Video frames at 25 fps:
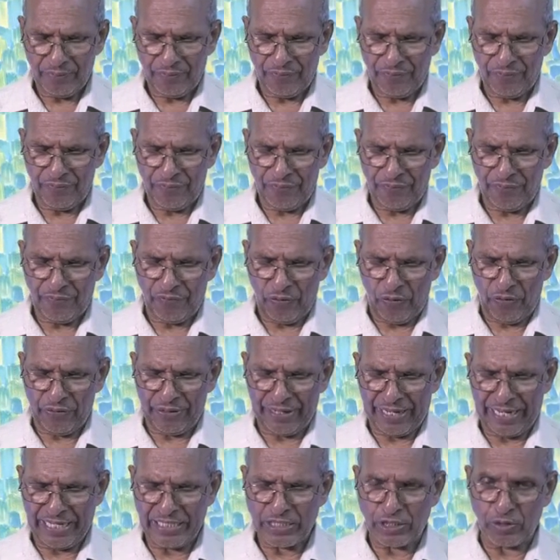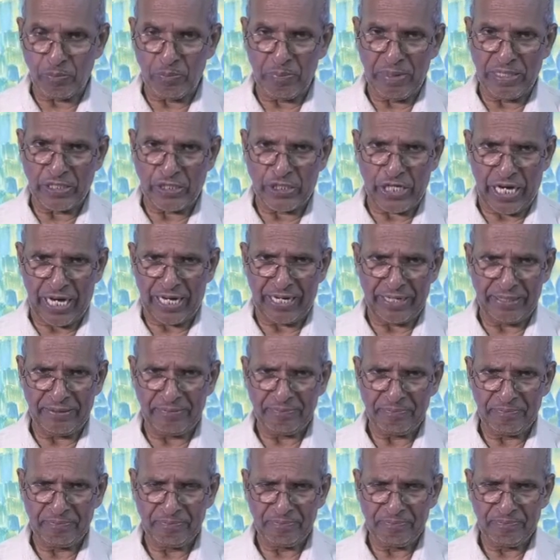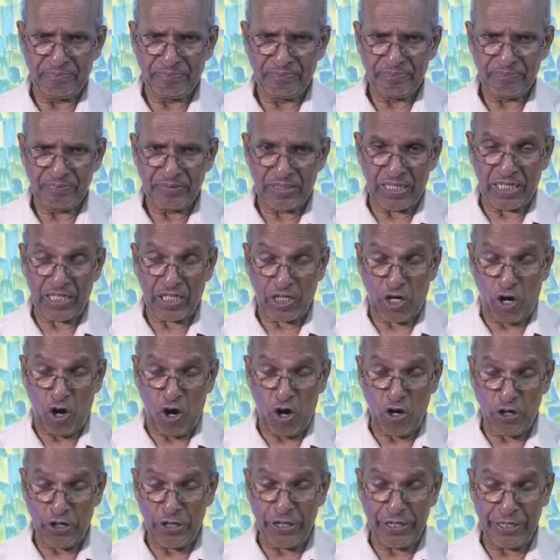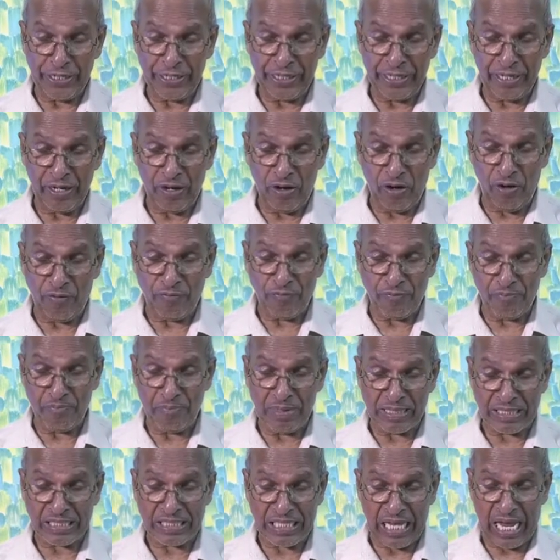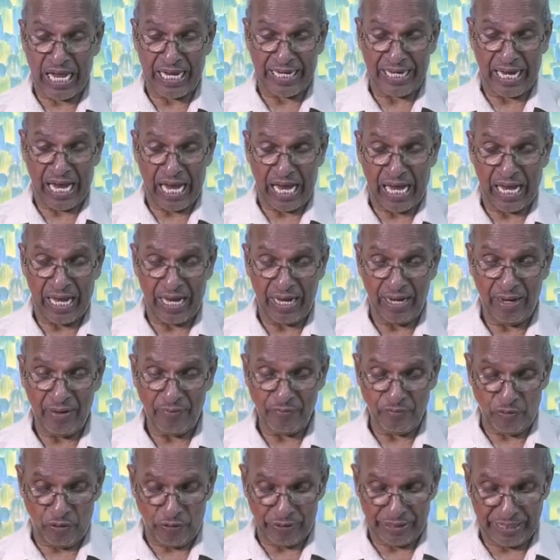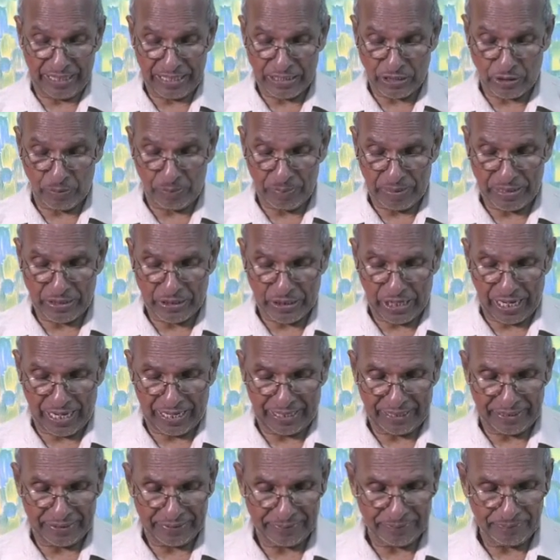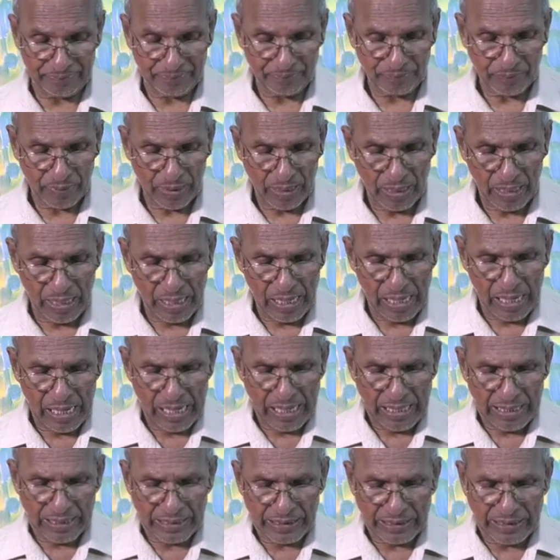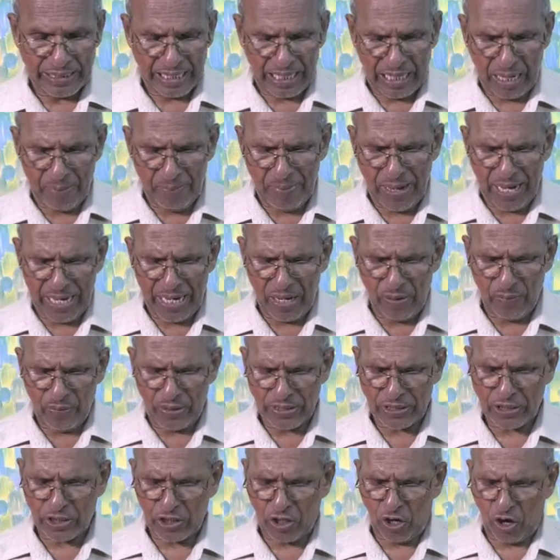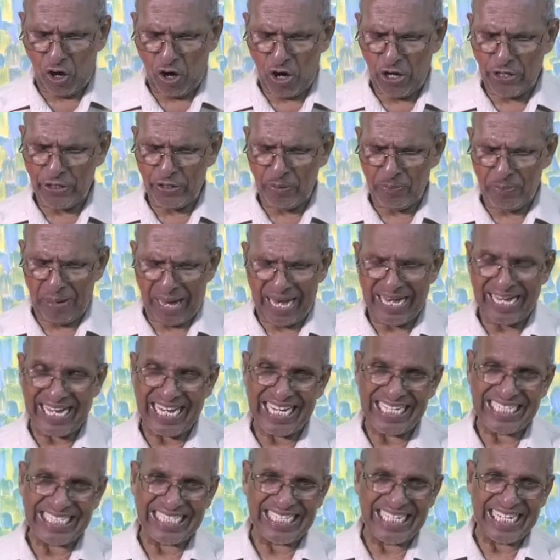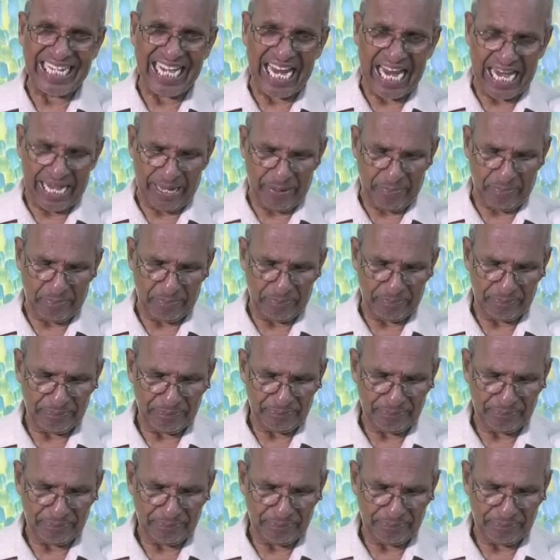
for His mission. The calling of Messiah for His mission. Jeremiah was called by His name